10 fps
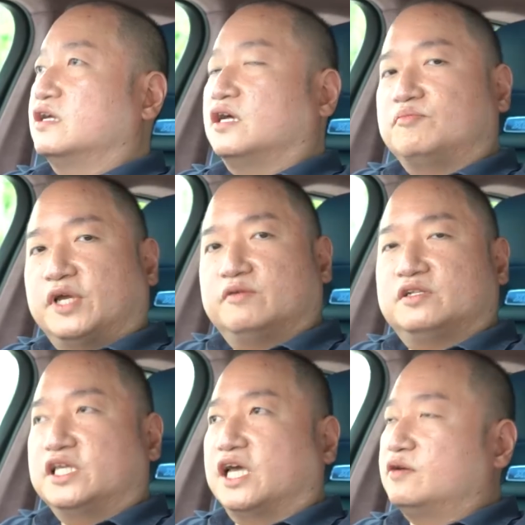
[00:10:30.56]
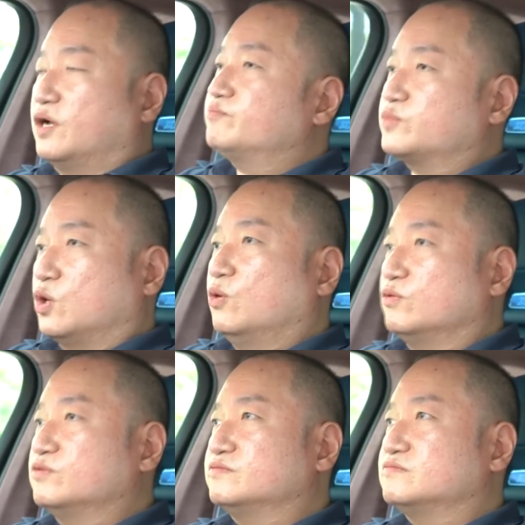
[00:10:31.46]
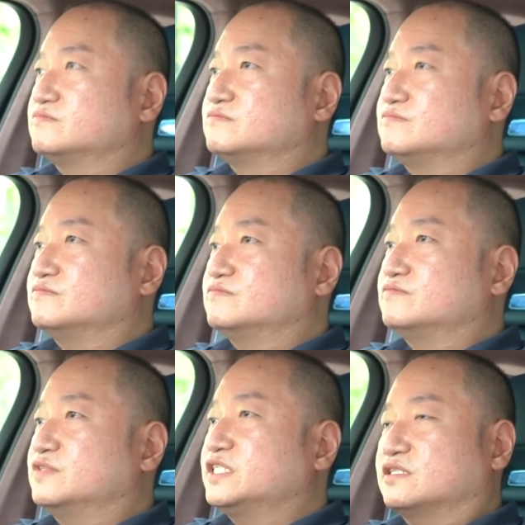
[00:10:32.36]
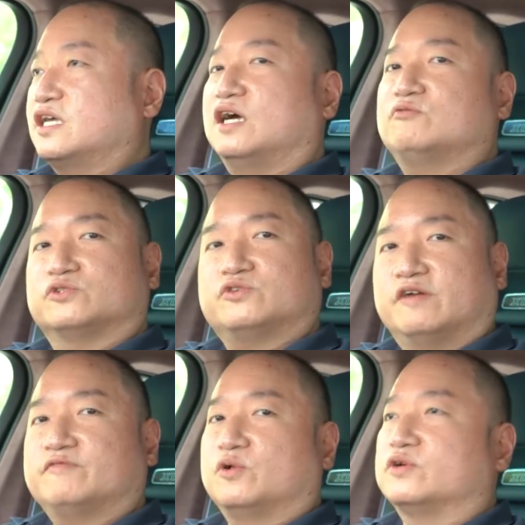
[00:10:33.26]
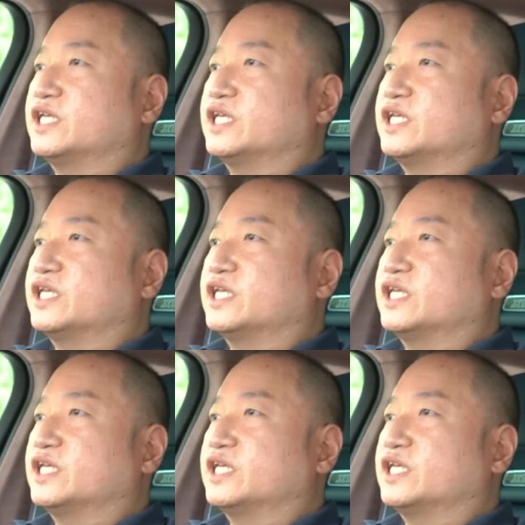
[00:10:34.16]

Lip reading: apparently I'm told this car will travel on